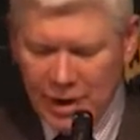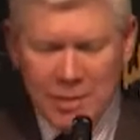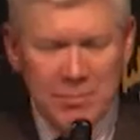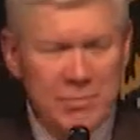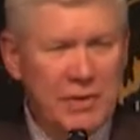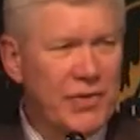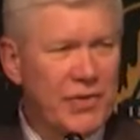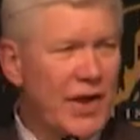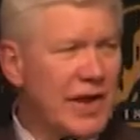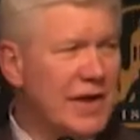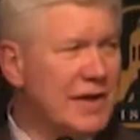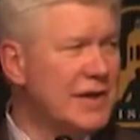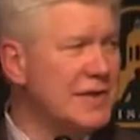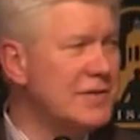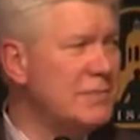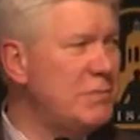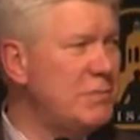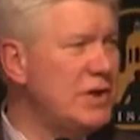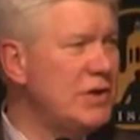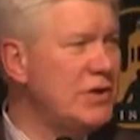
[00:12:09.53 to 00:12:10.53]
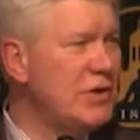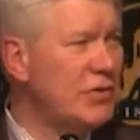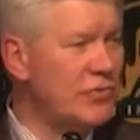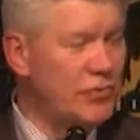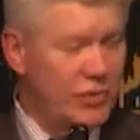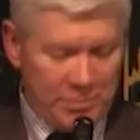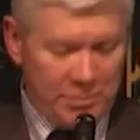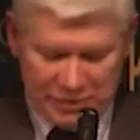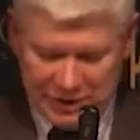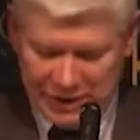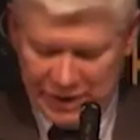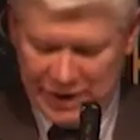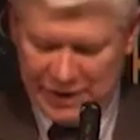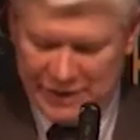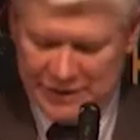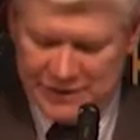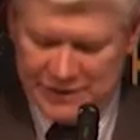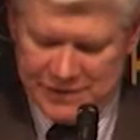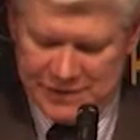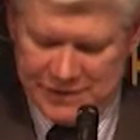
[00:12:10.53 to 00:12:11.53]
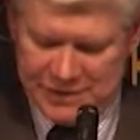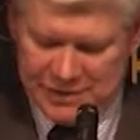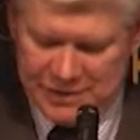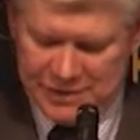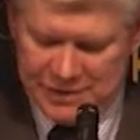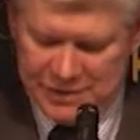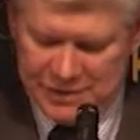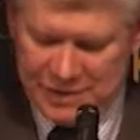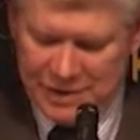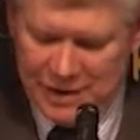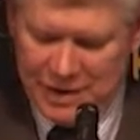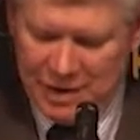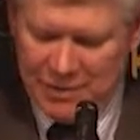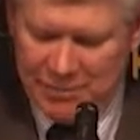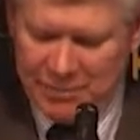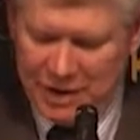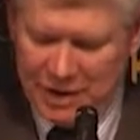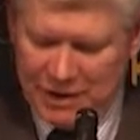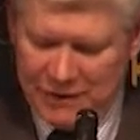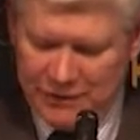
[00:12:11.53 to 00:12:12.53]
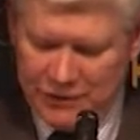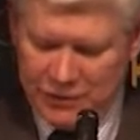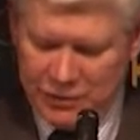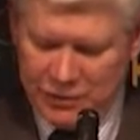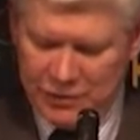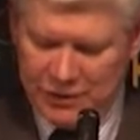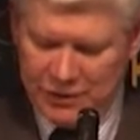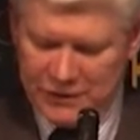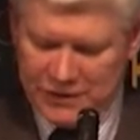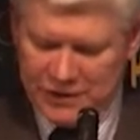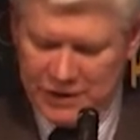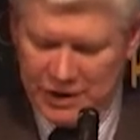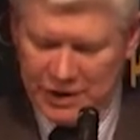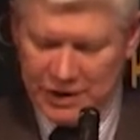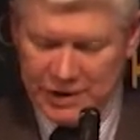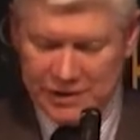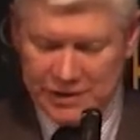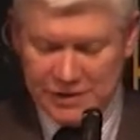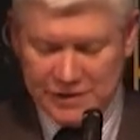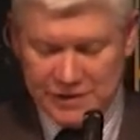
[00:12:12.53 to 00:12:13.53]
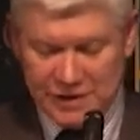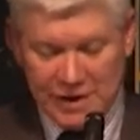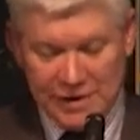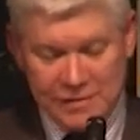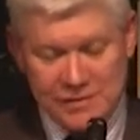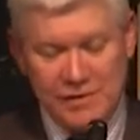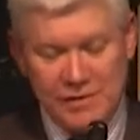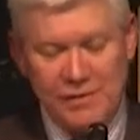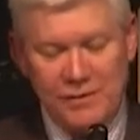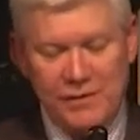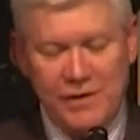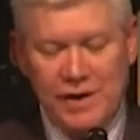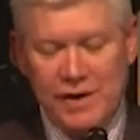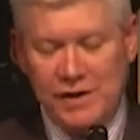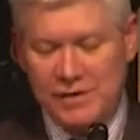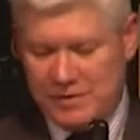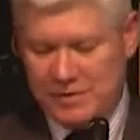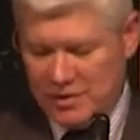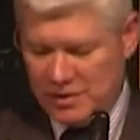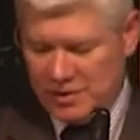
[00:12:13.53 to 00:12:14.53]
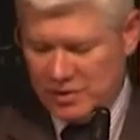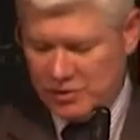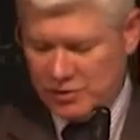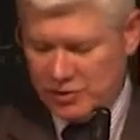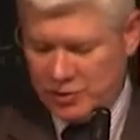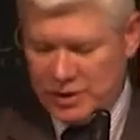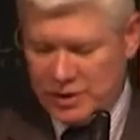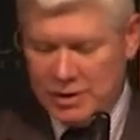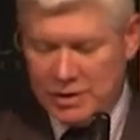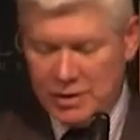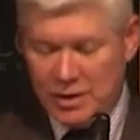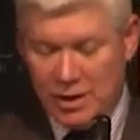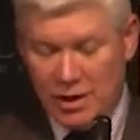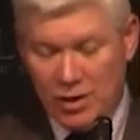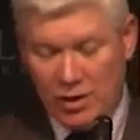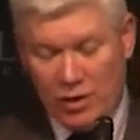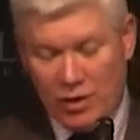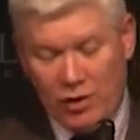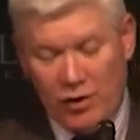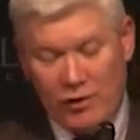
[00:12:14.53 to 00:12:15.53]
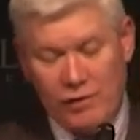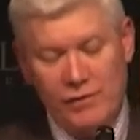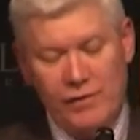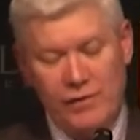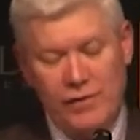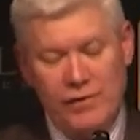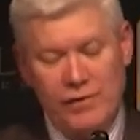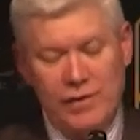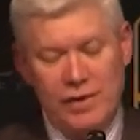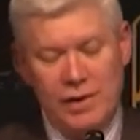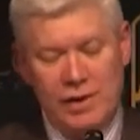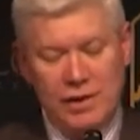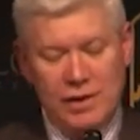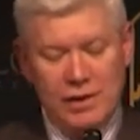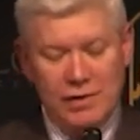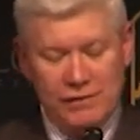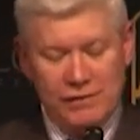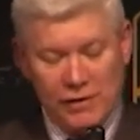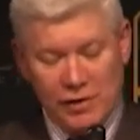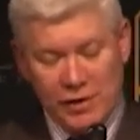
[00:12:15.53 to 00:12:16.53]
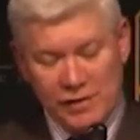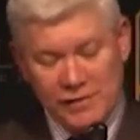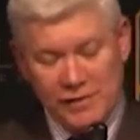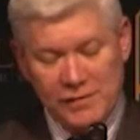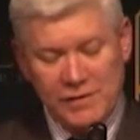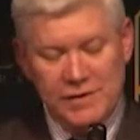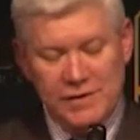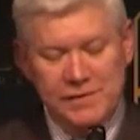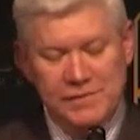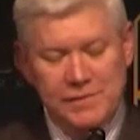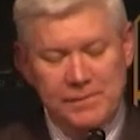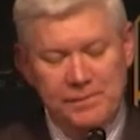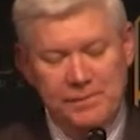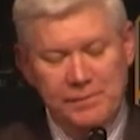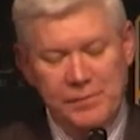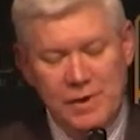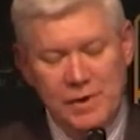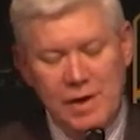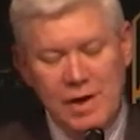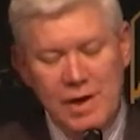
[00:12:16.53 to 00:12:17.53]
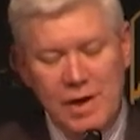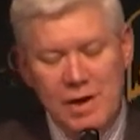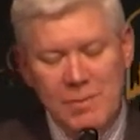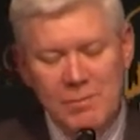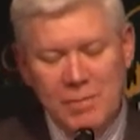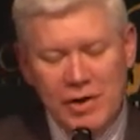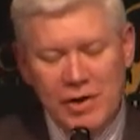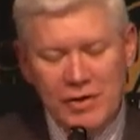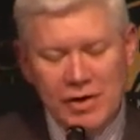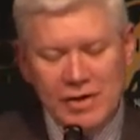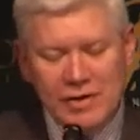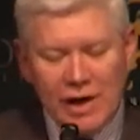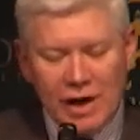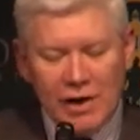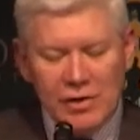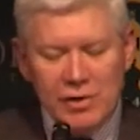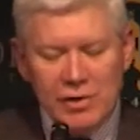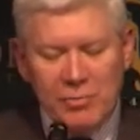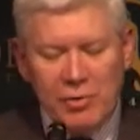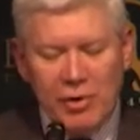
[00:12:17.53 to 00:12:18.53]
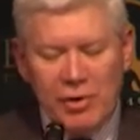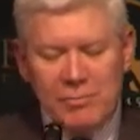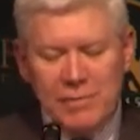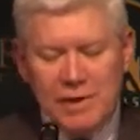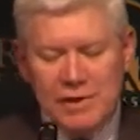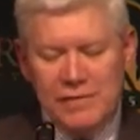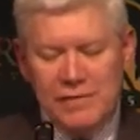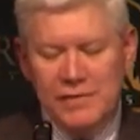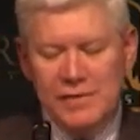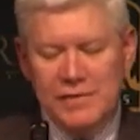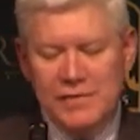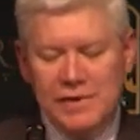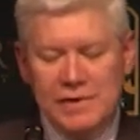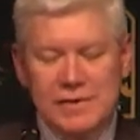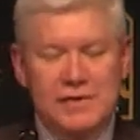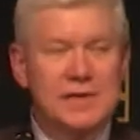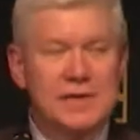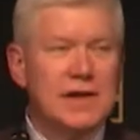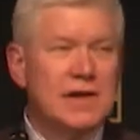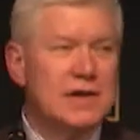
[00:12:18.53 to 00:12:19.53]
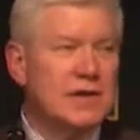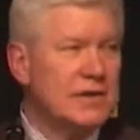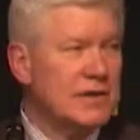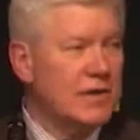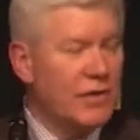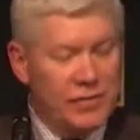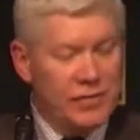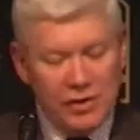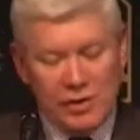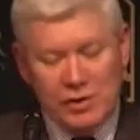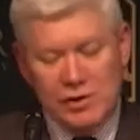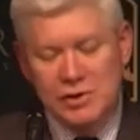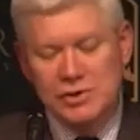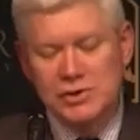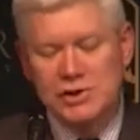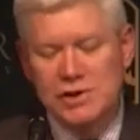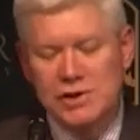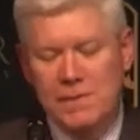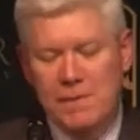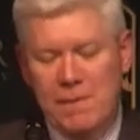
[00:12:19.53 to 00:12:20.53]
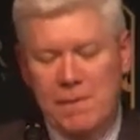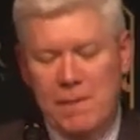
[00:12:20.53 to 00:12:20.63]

But that has been replaced by a view of science as, in effect, queen of the philosophies, bearing down upon metaphysics and theology